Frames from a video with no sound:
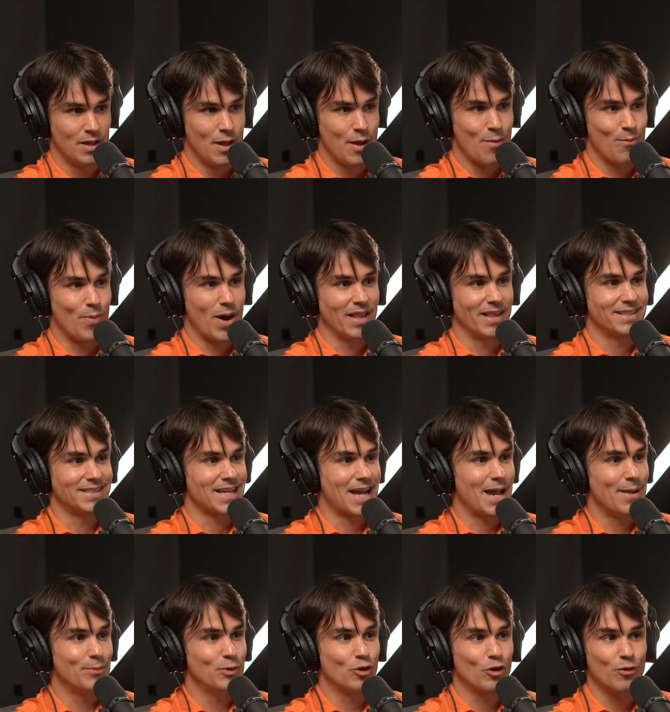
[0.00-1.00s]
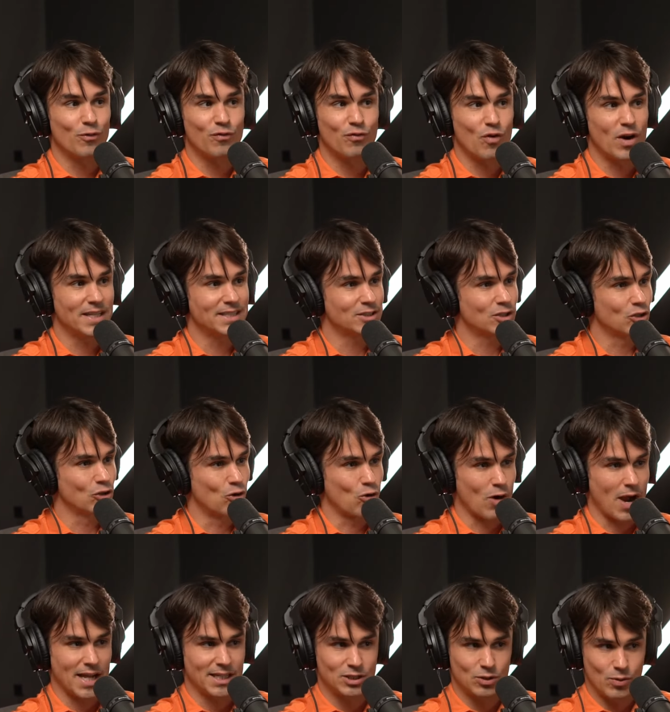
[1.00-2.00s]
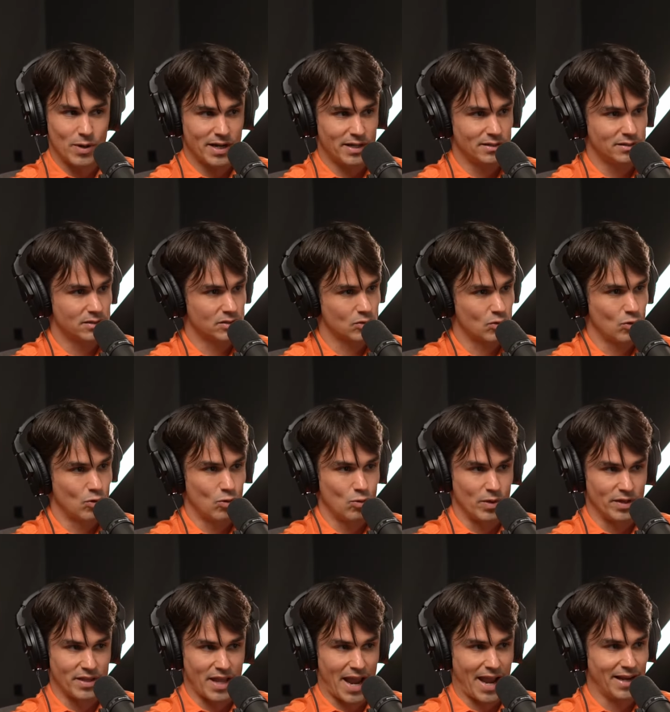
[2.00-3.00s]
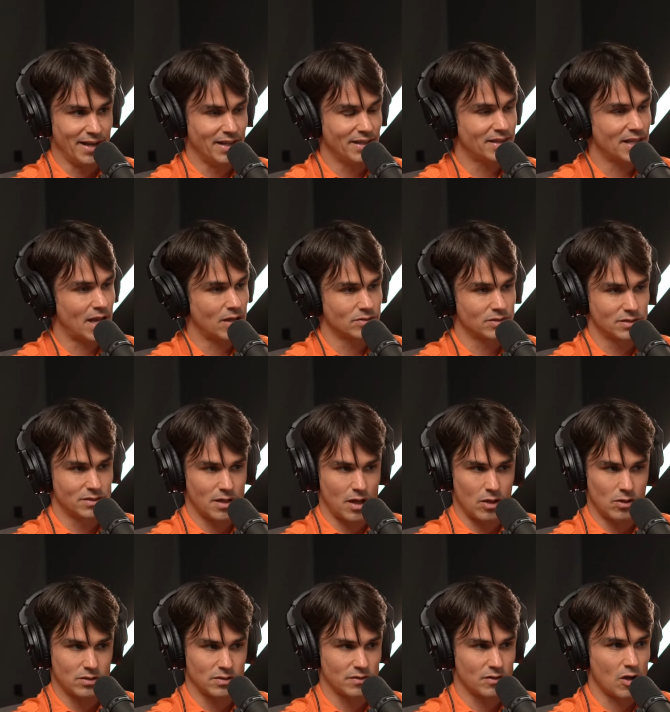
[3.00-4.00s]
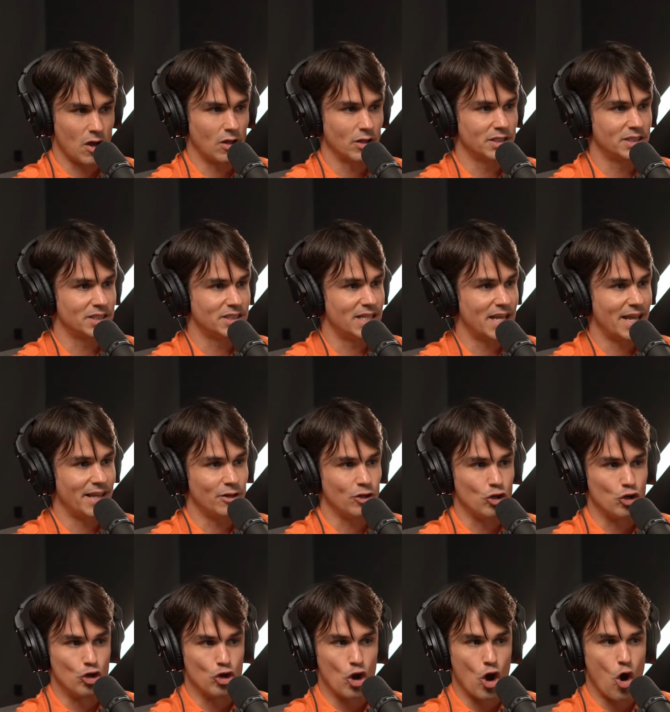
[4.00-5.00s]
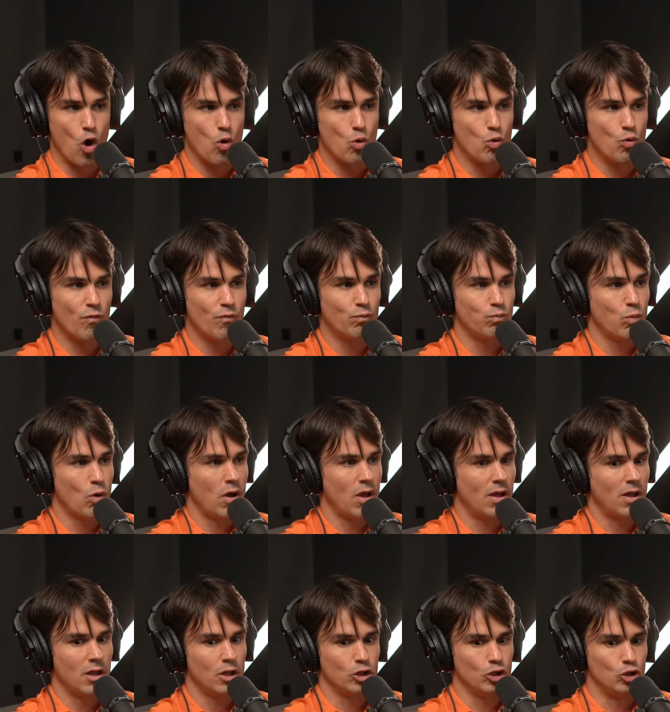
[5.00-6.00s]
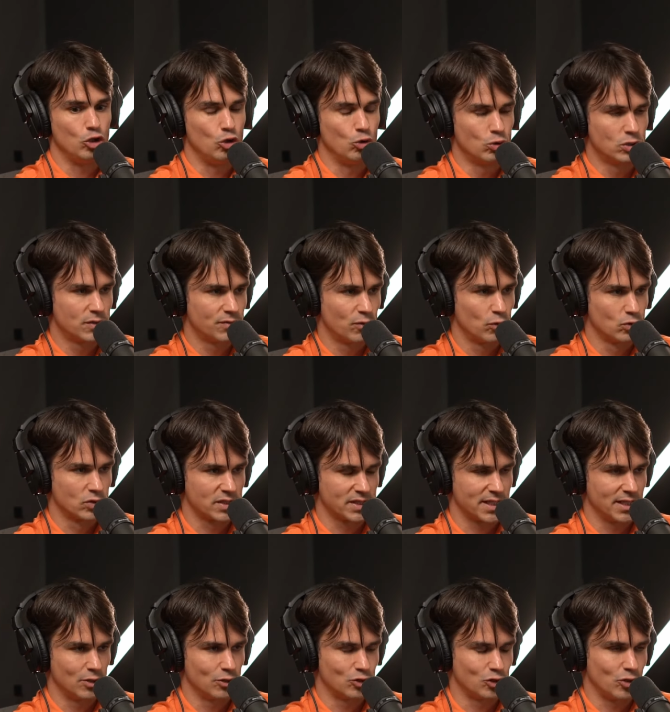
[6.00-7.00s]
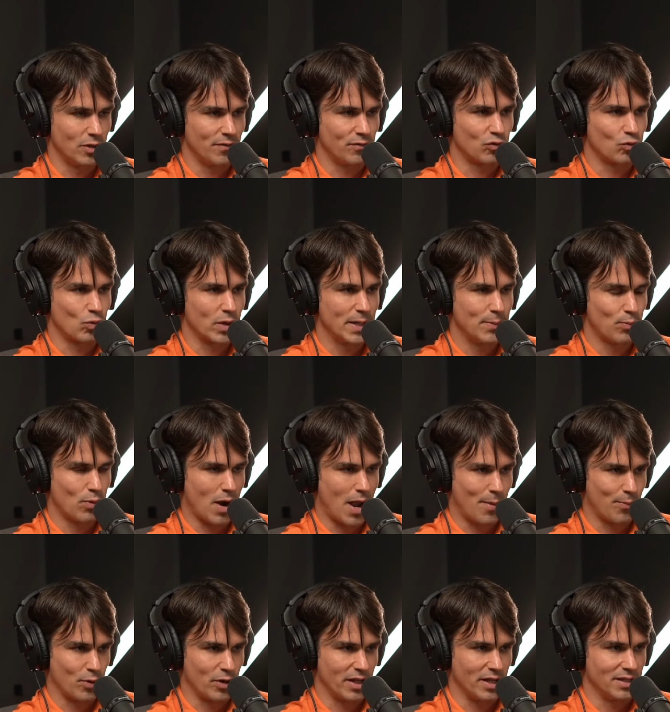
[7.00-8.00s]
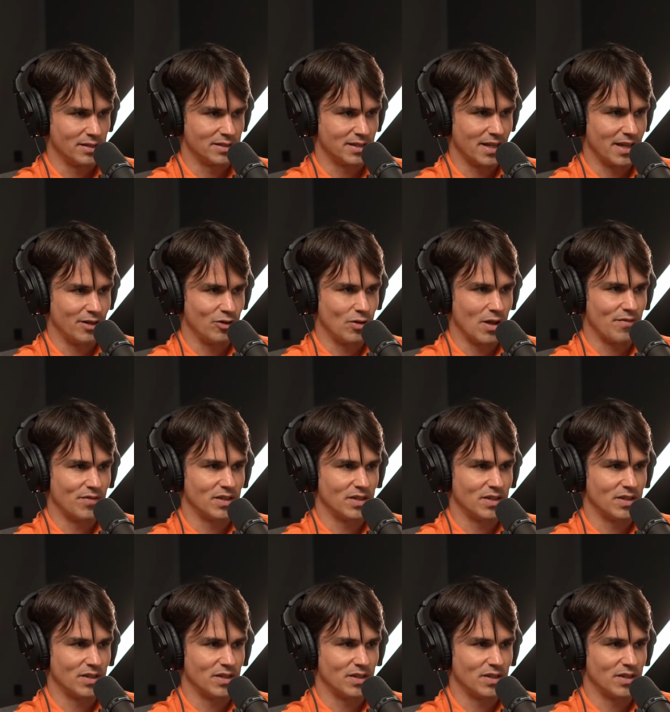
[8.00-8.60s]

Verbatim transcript: By the time your friends are graduating school with $80,000 of college debt, no useful skills. You have three properties and you have a